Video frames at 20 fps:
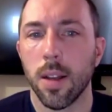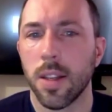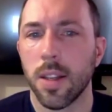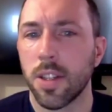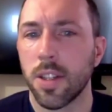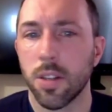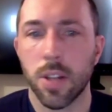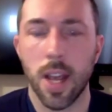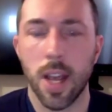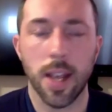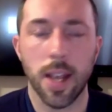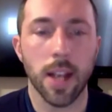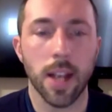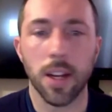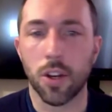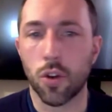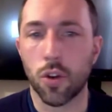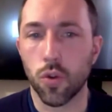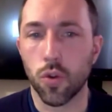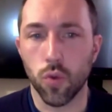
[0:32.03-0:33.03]
you're taking a
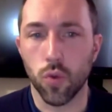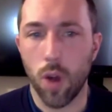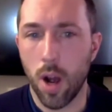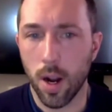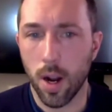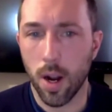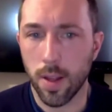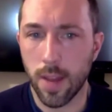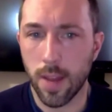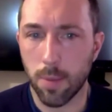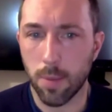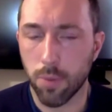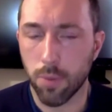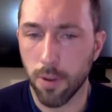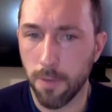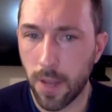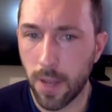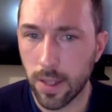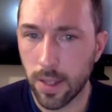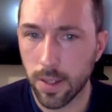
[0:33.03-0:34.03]
drug that
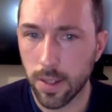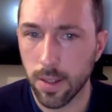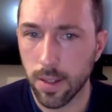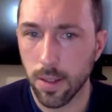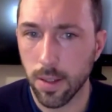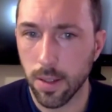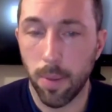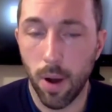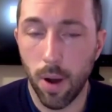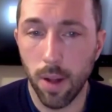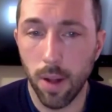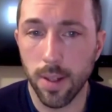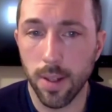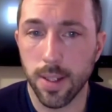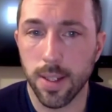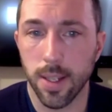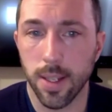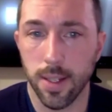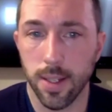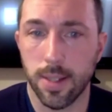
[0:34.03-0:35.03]
prevents
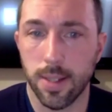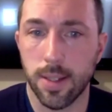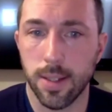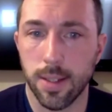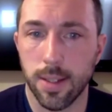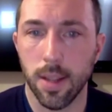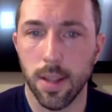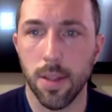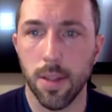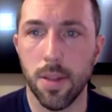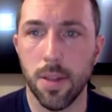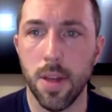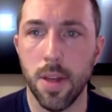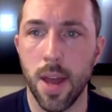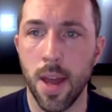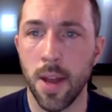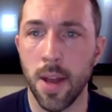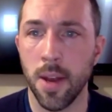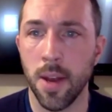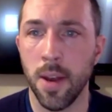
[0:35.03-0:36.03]
lipolysis,
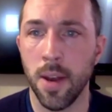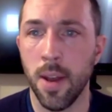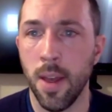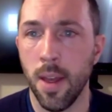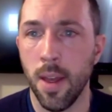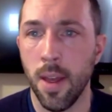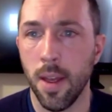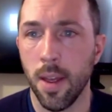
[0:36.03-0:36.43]
then